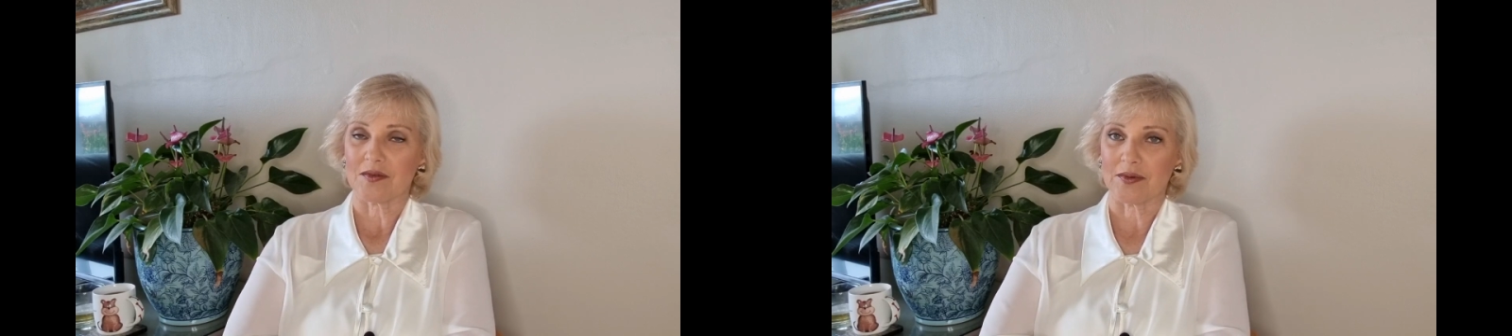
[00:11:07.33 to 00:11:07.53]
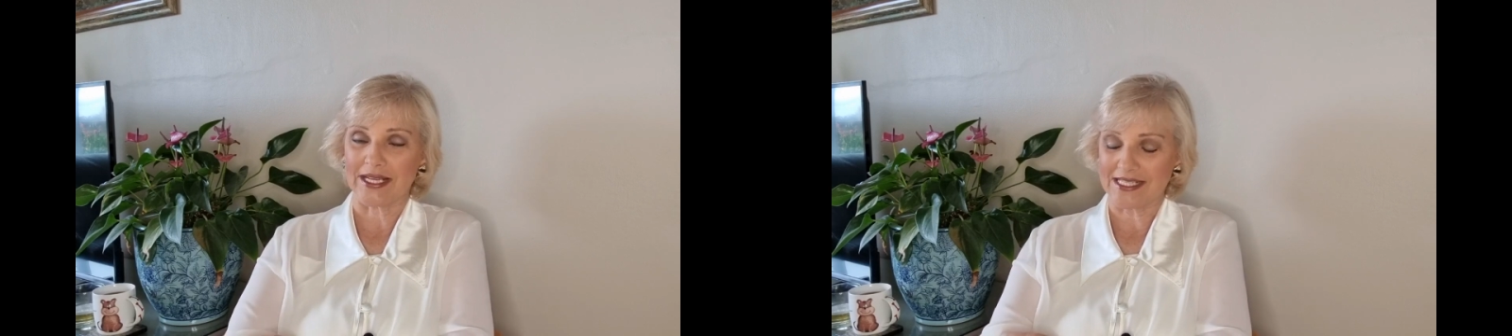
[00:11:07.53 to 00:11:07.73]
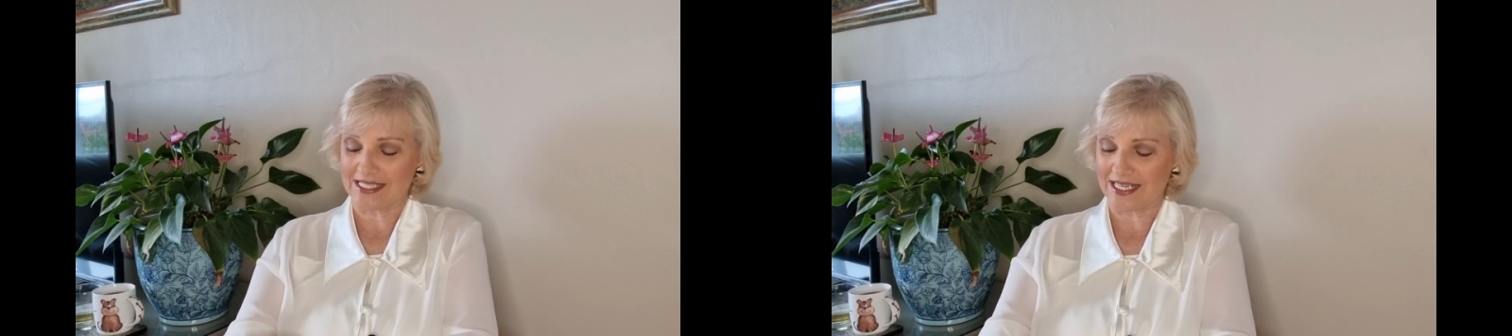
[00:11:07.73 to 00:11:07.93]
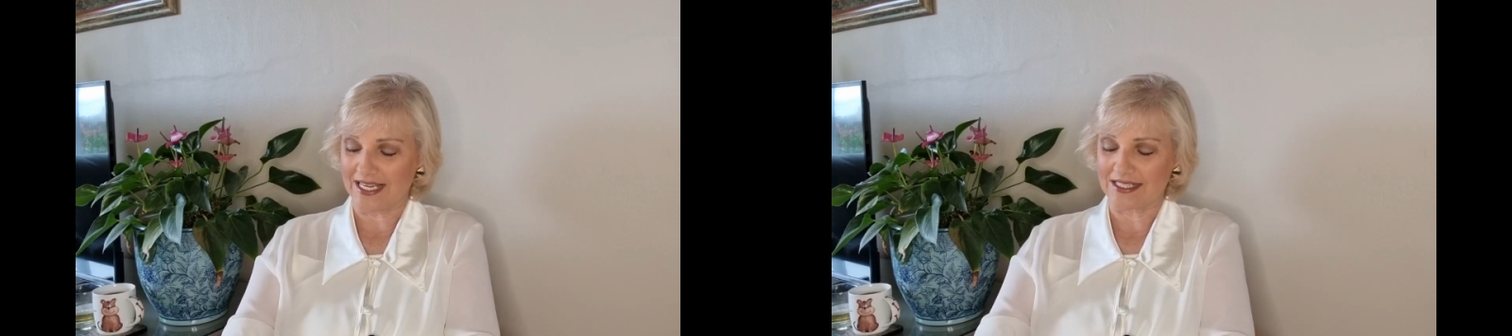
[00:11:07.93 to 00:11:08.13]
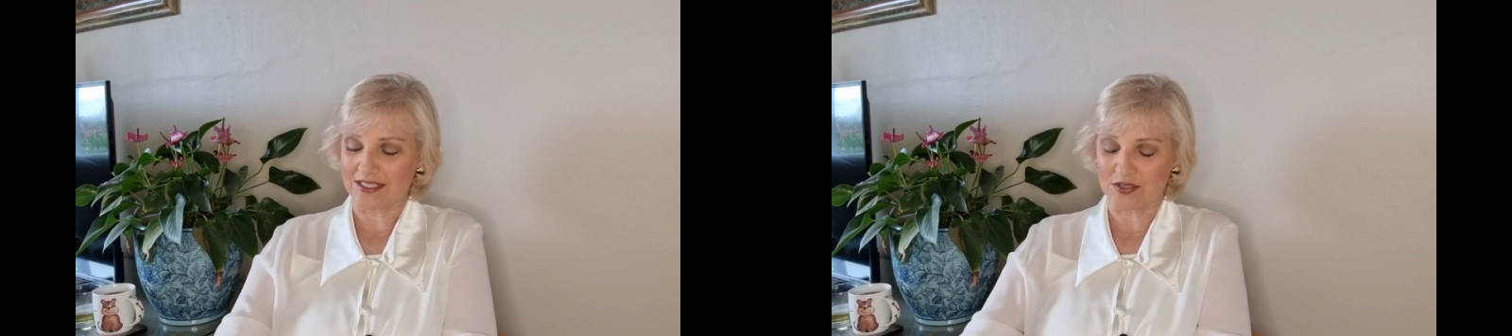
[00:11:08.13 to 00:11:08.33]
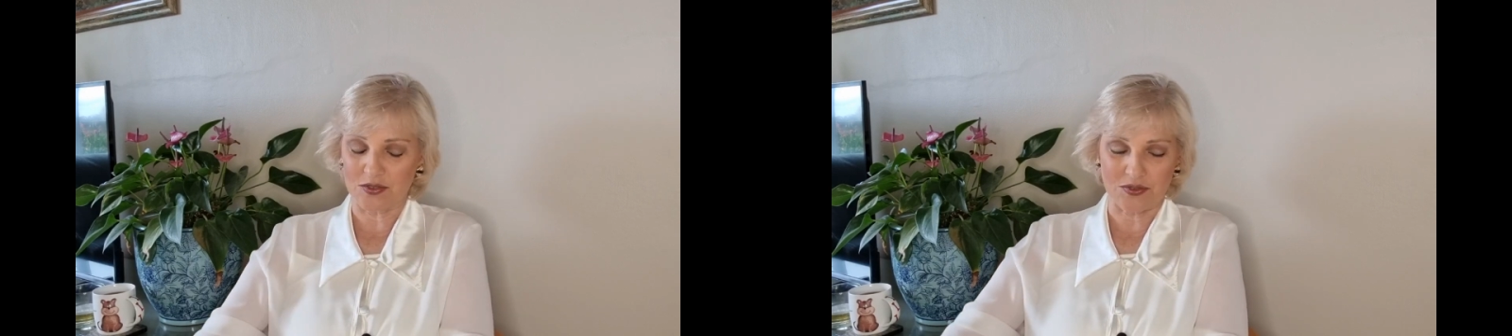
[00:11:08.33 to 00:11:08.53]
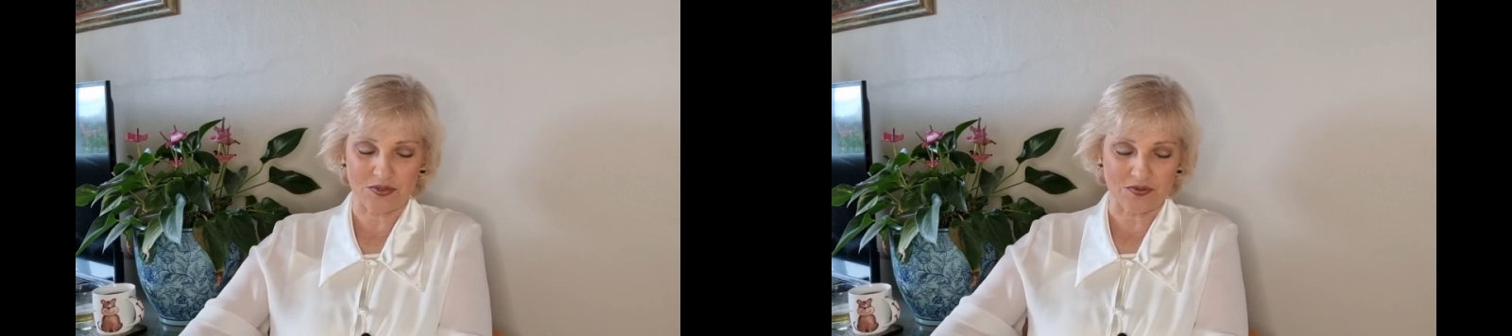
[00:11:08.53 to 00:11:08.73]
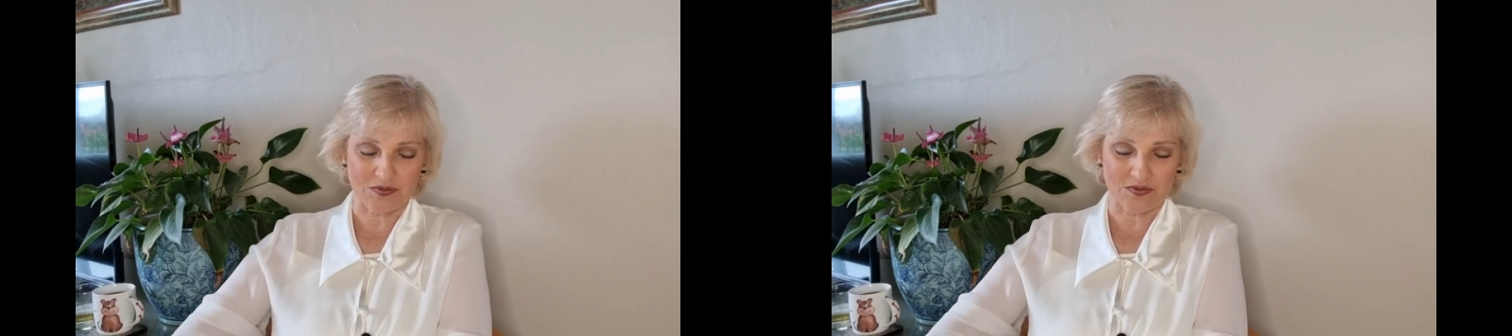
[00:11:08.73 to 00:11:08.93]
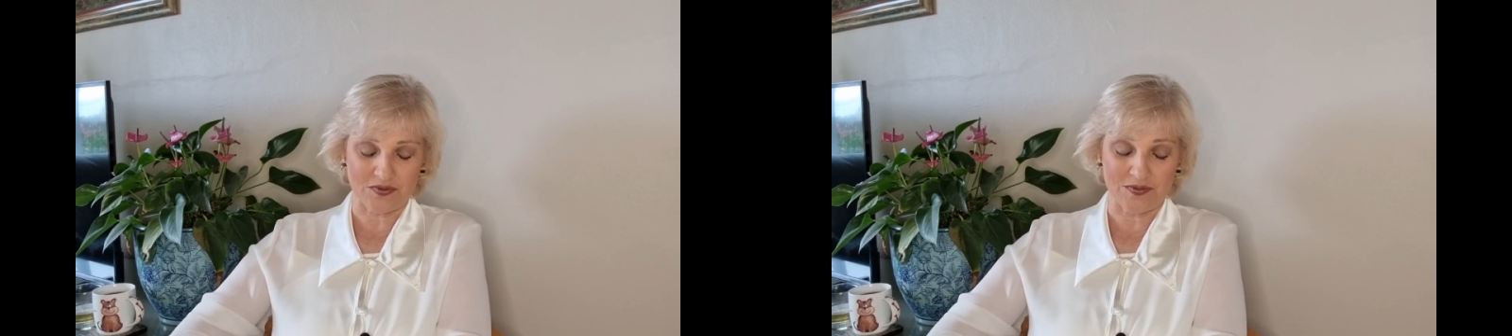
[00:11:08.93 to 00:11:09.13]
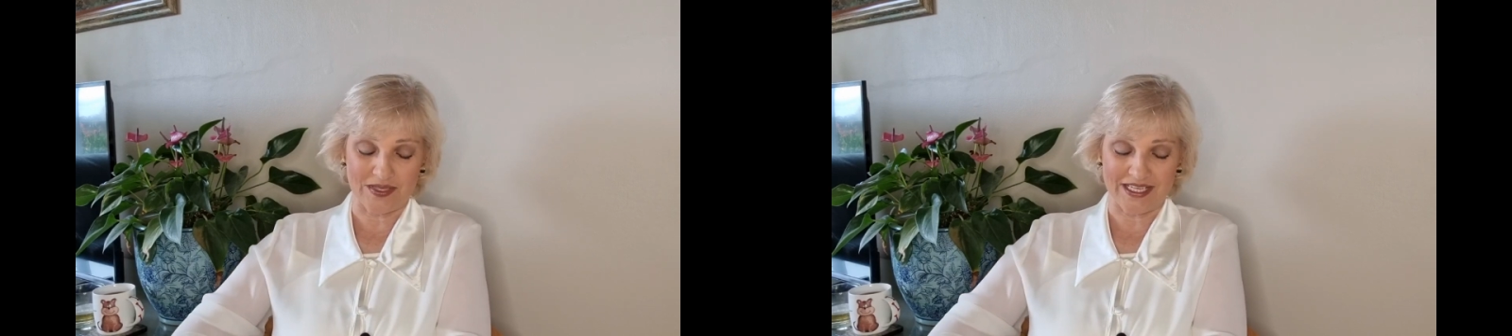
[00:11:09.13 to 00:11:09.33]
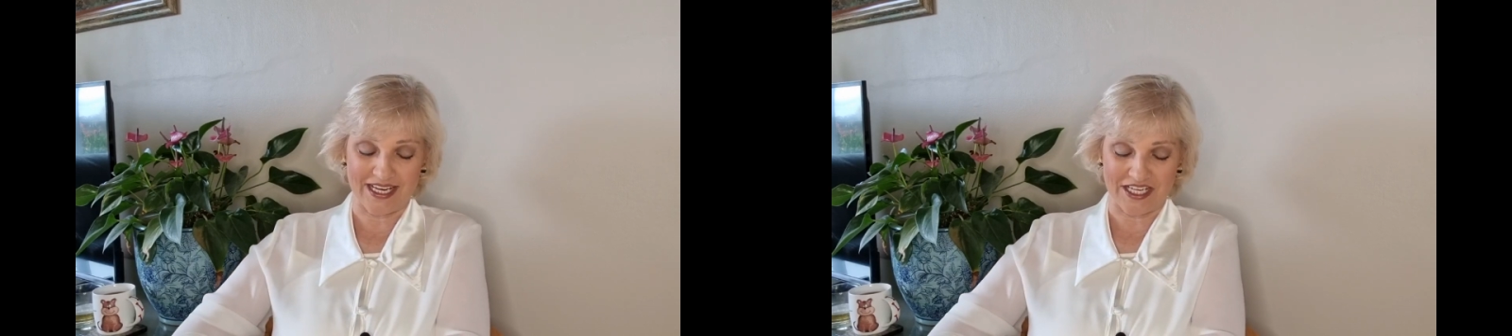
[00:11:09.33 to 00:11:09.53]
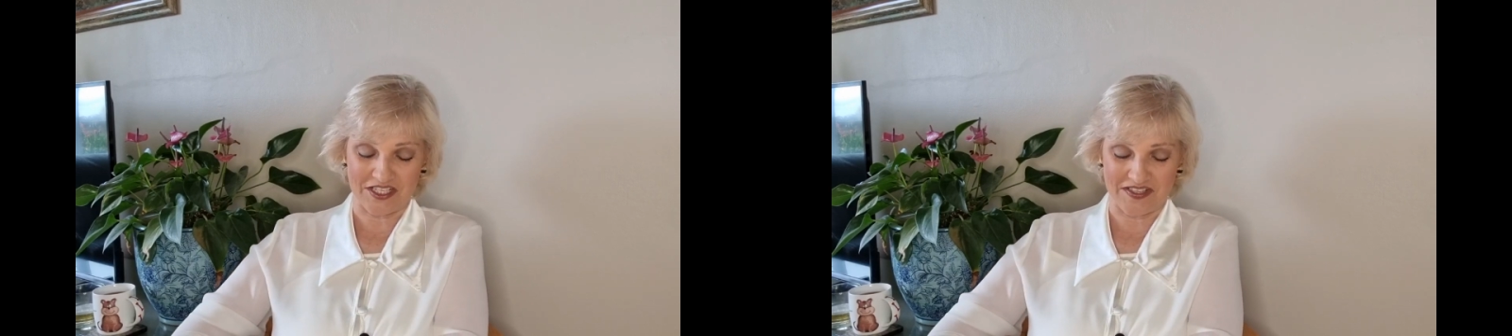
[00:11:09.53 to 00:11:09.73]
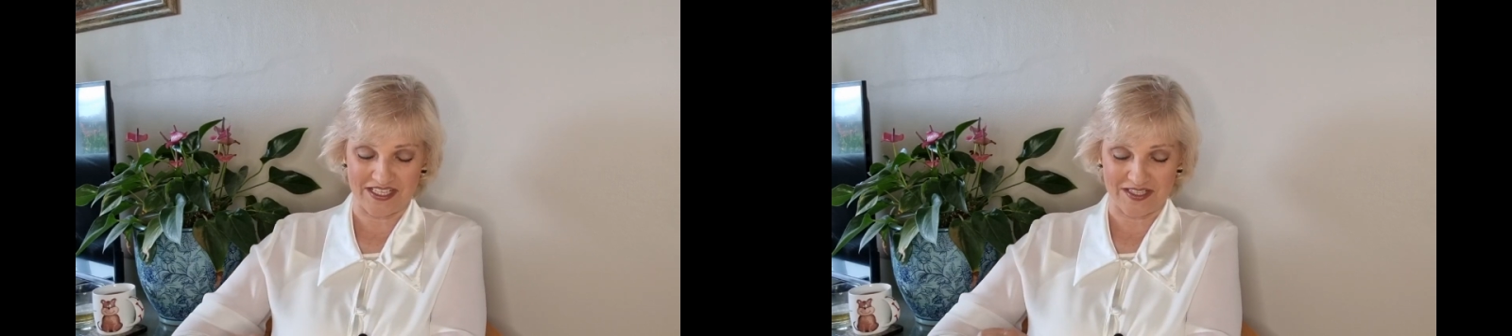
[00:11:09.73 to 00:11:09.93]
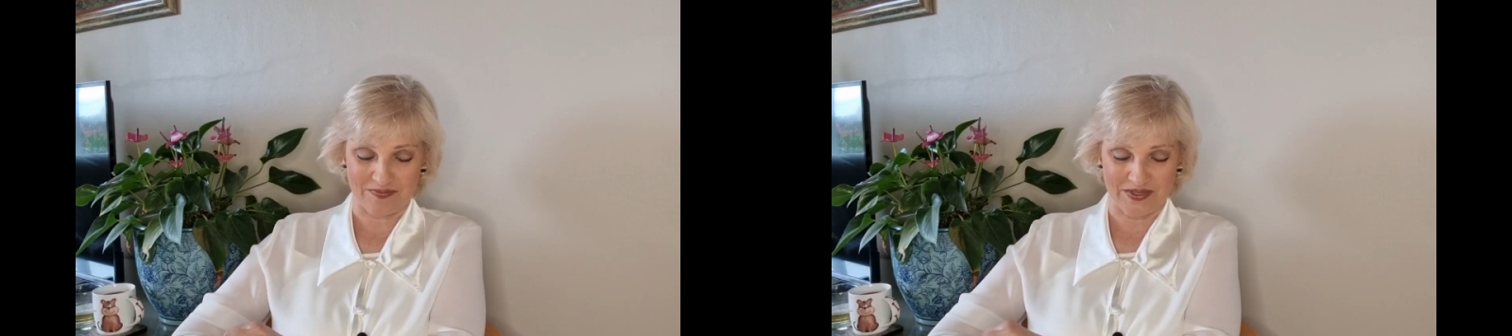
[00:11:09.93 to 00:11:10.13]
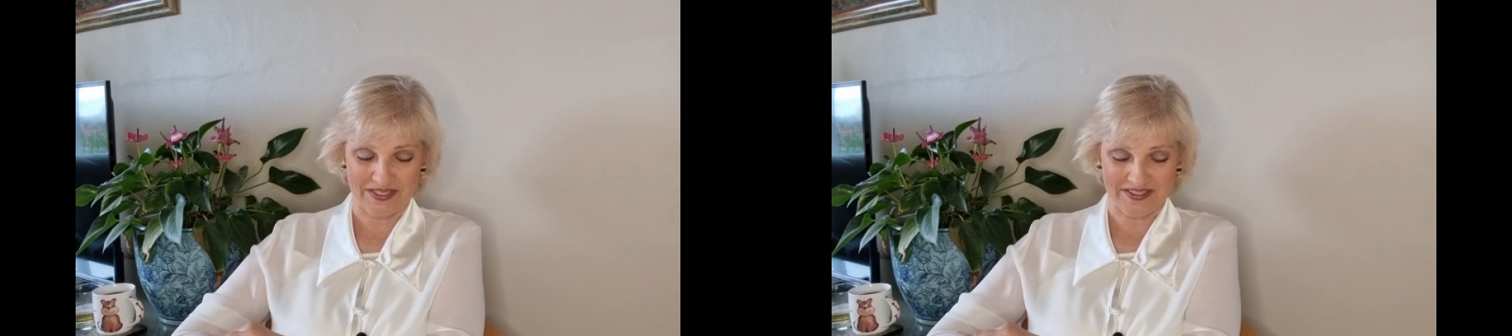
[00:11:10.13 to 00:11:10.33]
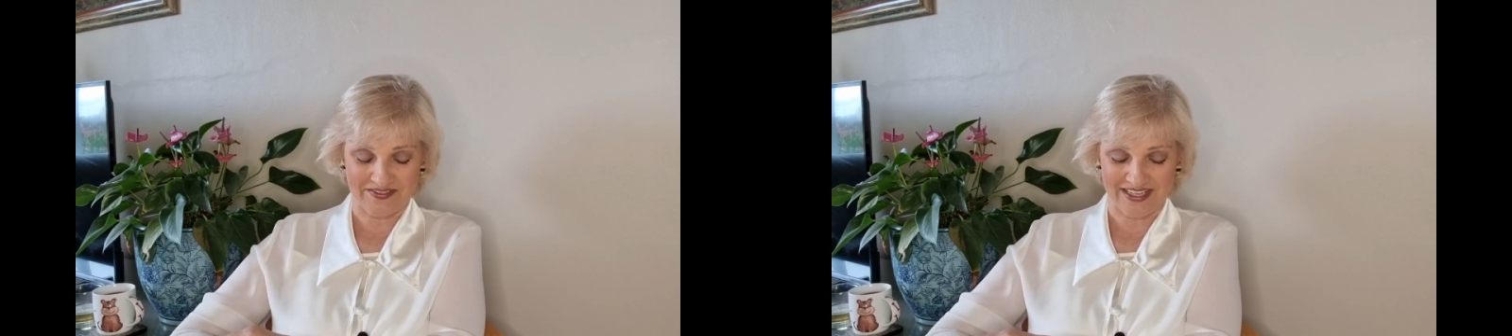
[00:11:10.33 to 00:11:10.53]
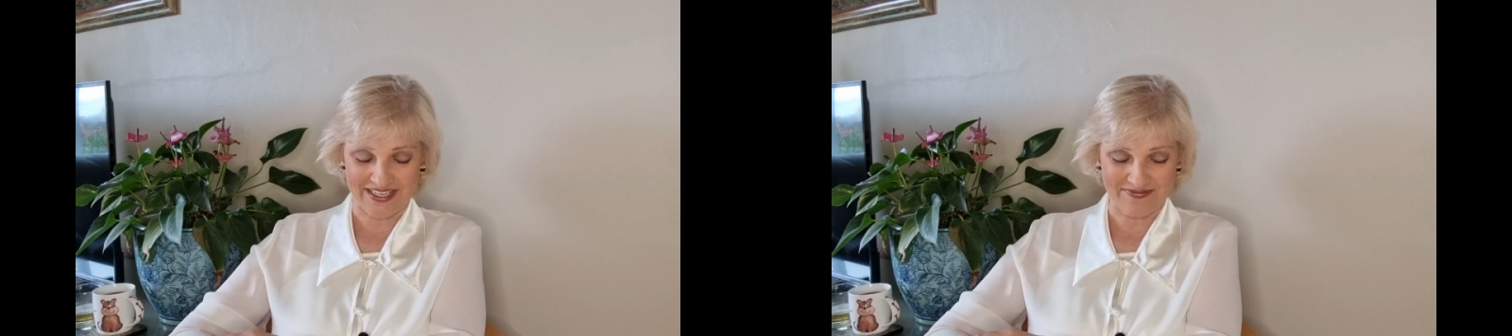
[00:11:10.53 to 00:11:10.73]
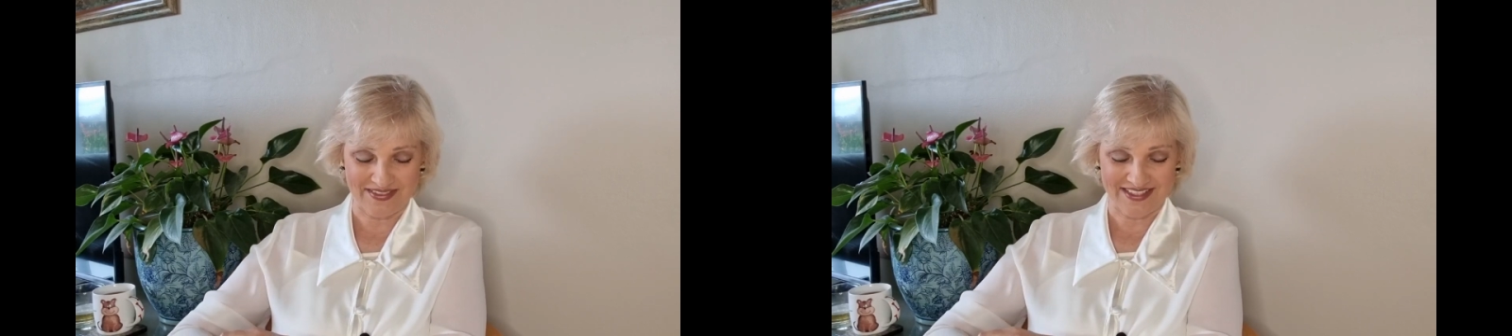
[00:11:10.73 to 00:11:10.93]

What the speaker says: went and took the medication that he prescribed.